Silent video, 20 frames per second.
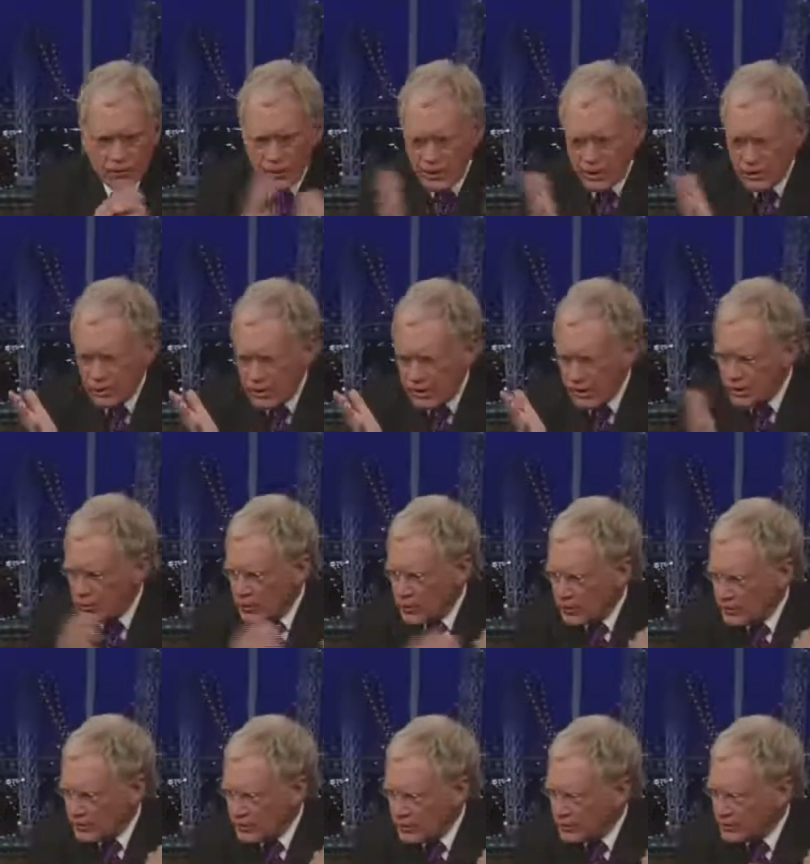
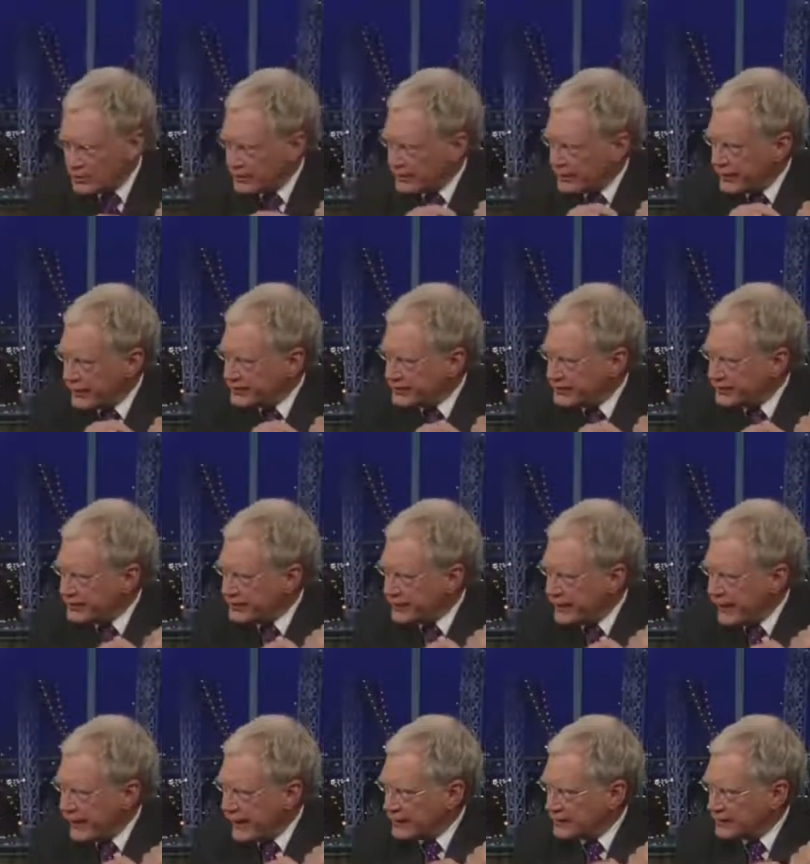do you do when you're not
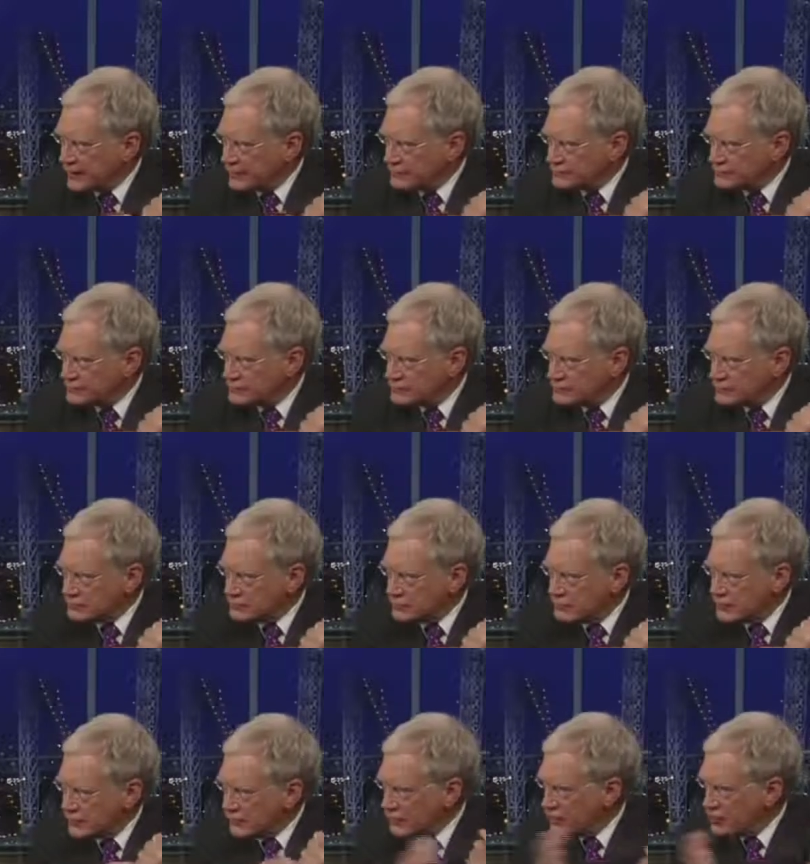acting?
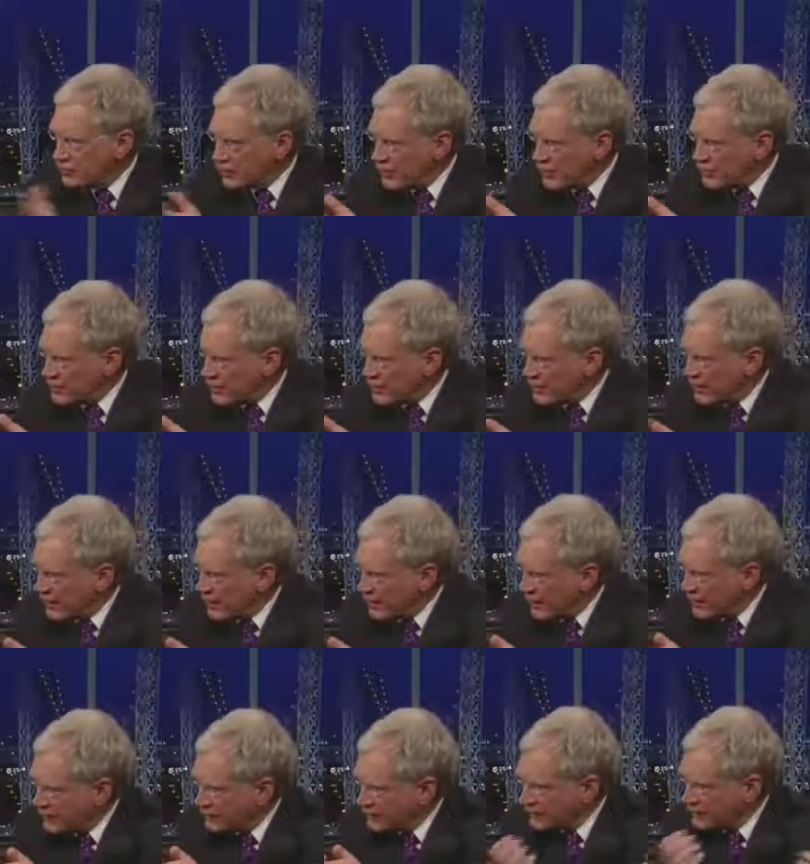You've only been in like a
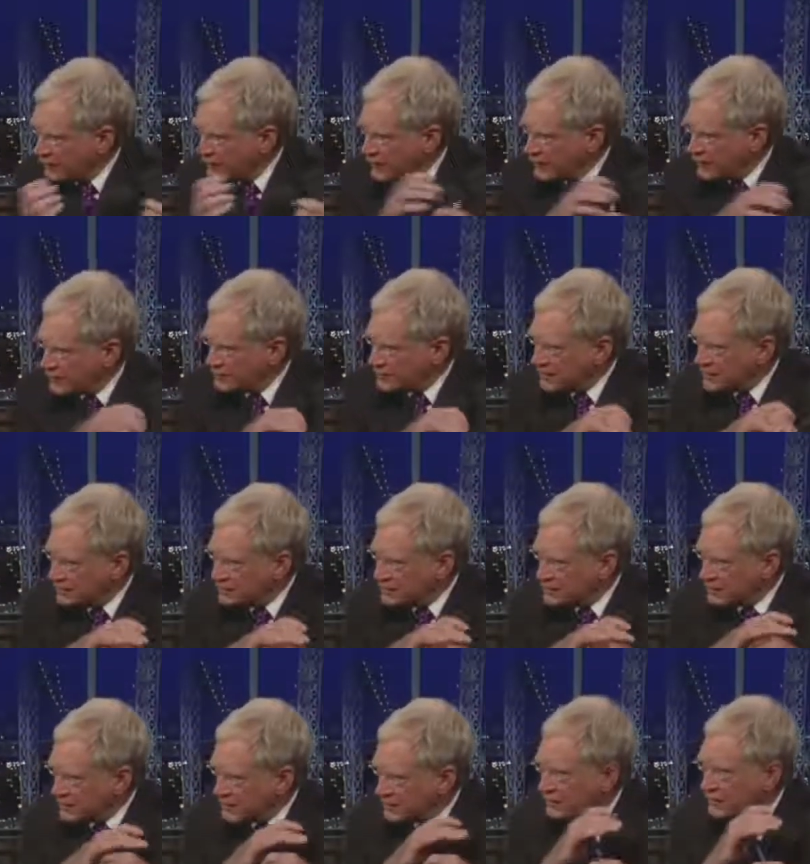handful of films, haven't
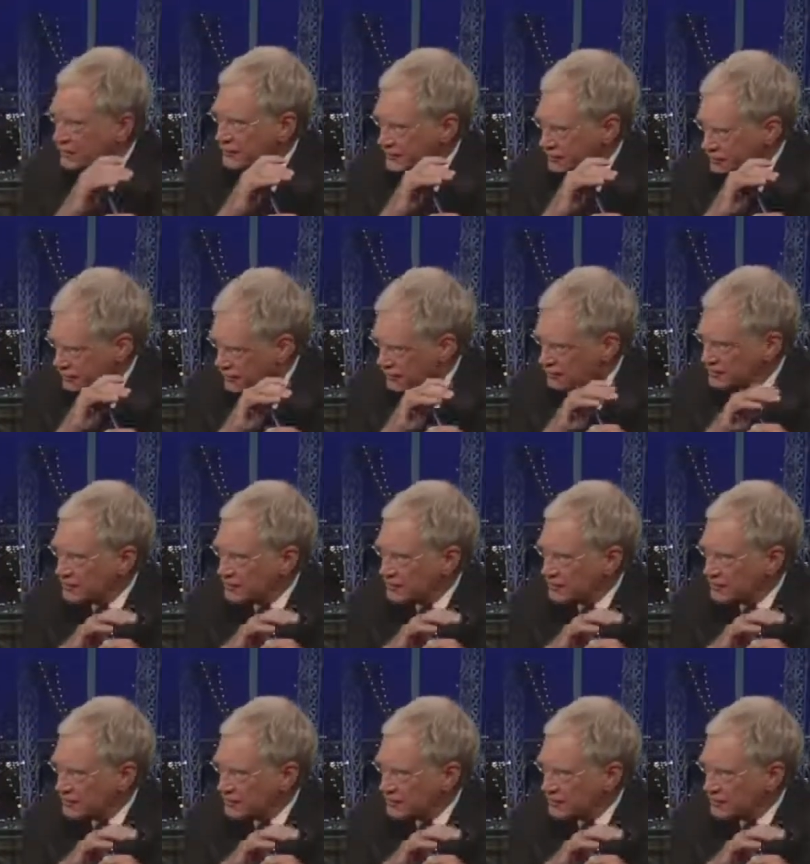you? Really? Three films.